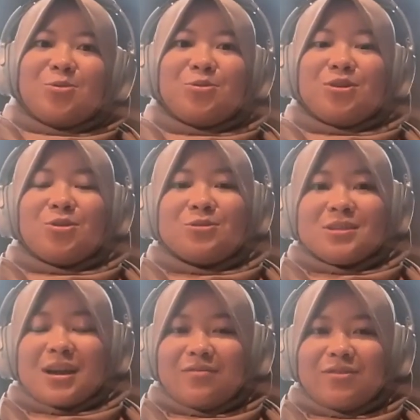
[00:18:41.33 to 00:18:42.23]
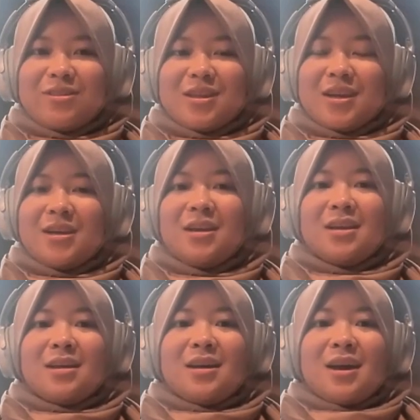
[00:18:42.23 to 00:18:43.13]
who knows everything.
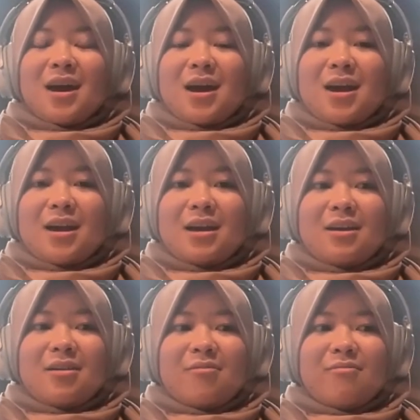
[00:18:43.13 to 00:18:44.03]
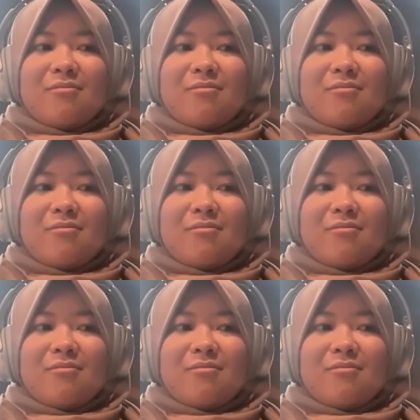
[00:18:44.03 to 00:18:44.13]
Uh,